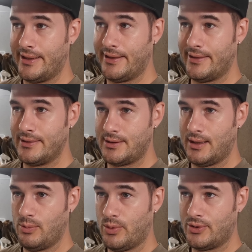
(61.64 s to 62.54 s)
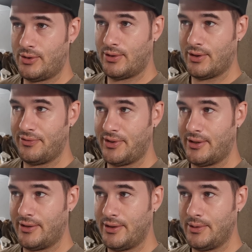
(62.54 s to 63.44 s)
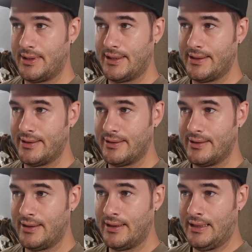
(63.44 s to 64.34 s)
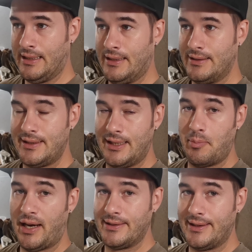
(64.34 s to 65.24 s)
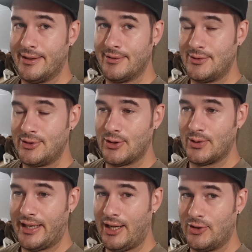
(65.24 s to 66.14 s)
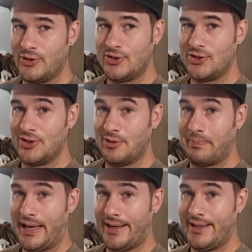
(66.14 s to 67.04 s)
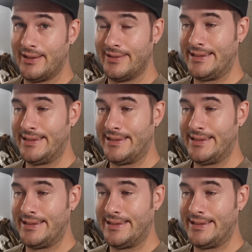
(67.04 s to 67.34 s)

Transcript: in distilled water after doing the zinc plating, so it looks bad.